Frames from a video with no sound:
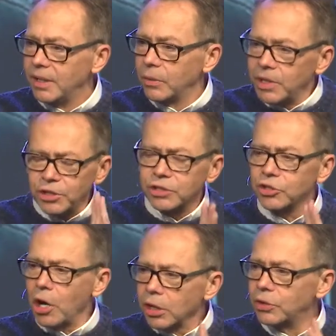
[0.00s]
where you just
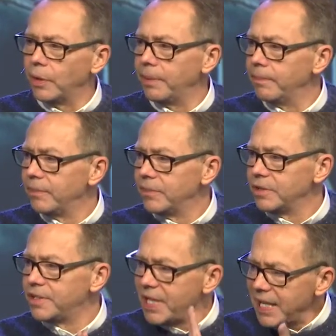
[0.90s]
talk to him.
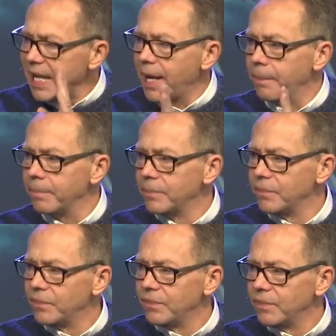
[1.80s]
Seek him,
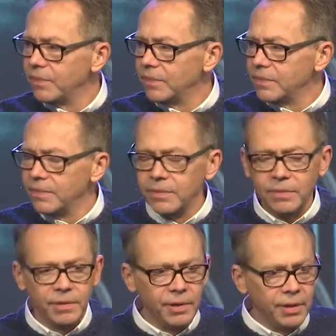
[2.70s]

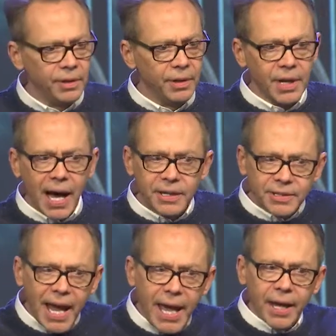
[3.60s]
not his
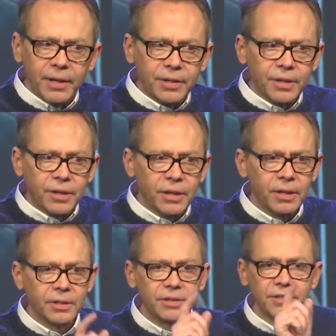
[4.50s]
hand,
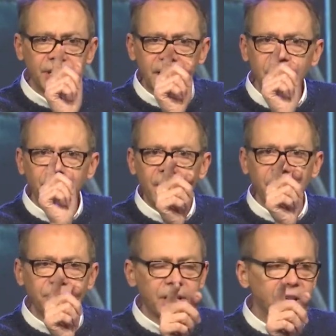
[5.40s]
seek his
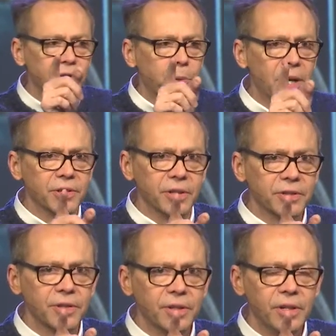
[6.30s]
face, seek his
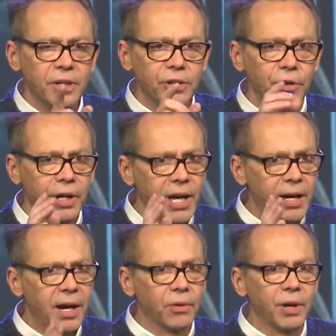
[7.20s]
presence during that
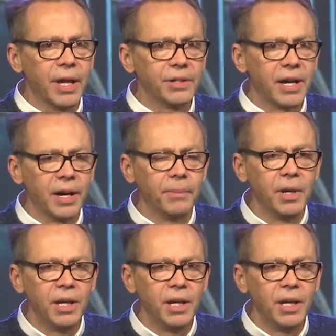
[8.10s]
hour, that time.